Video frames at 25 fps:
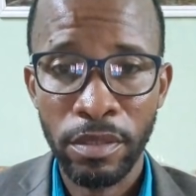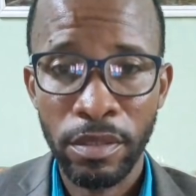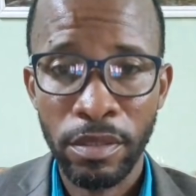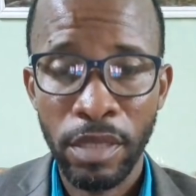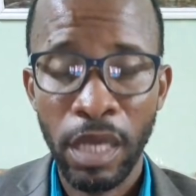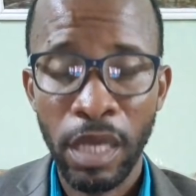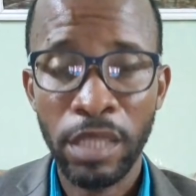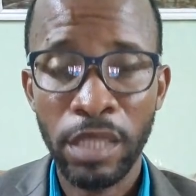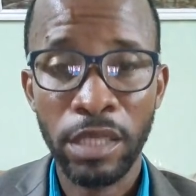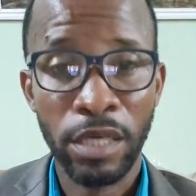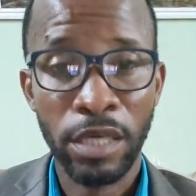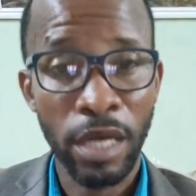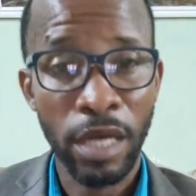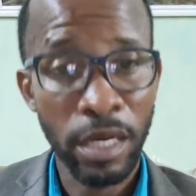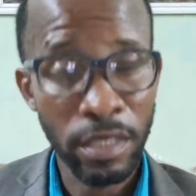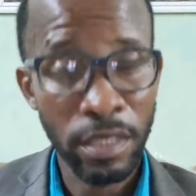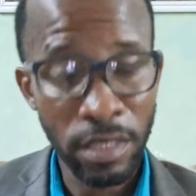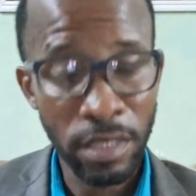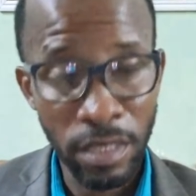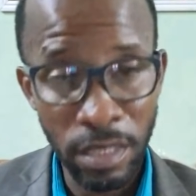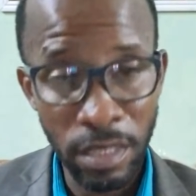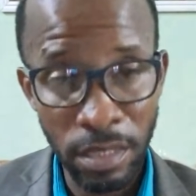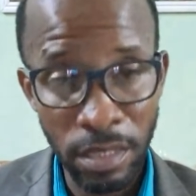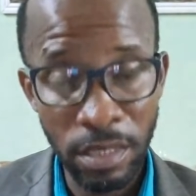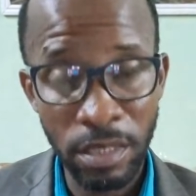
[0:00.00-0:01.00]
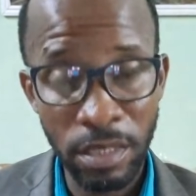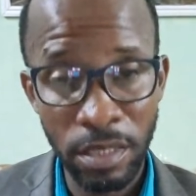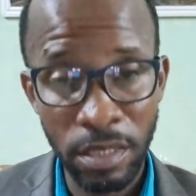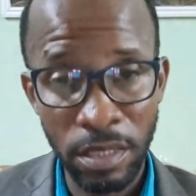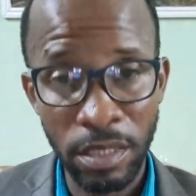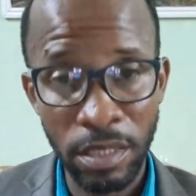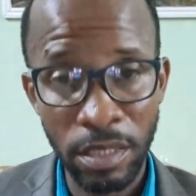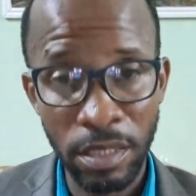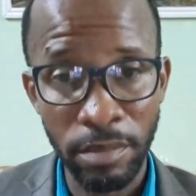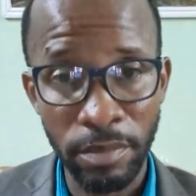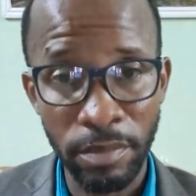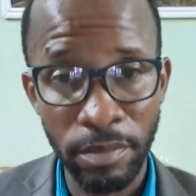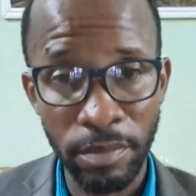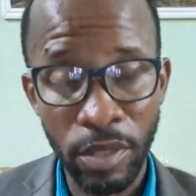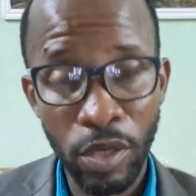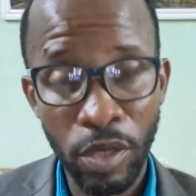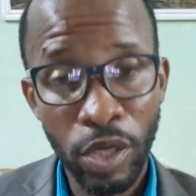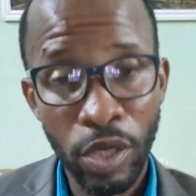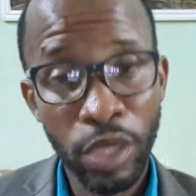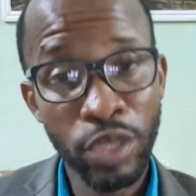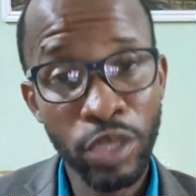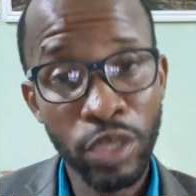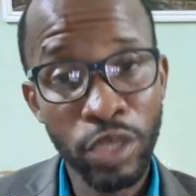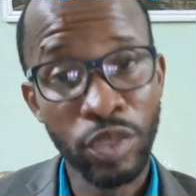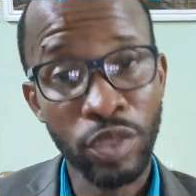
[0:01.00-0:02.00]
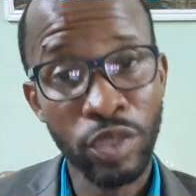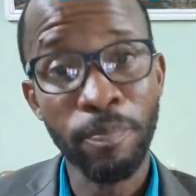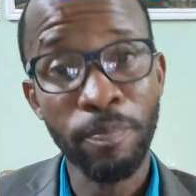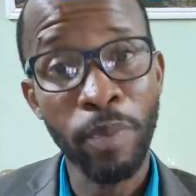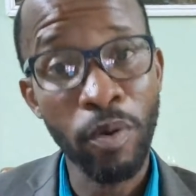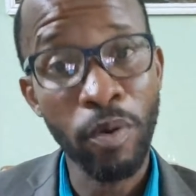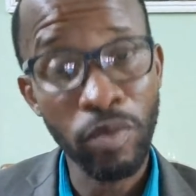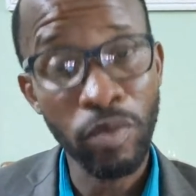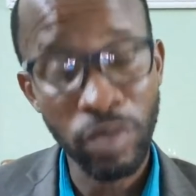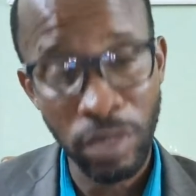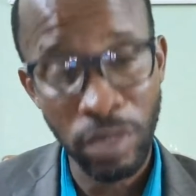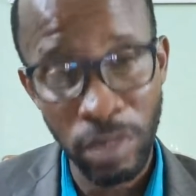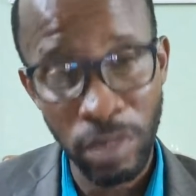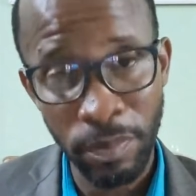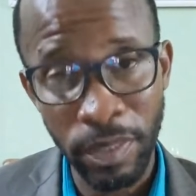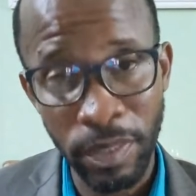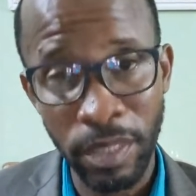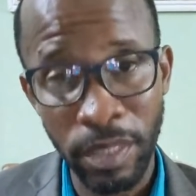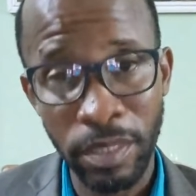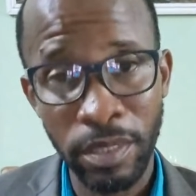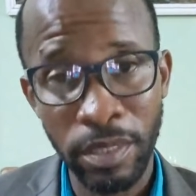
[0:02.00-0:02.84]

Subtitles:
And the Carter Center system is supposed to be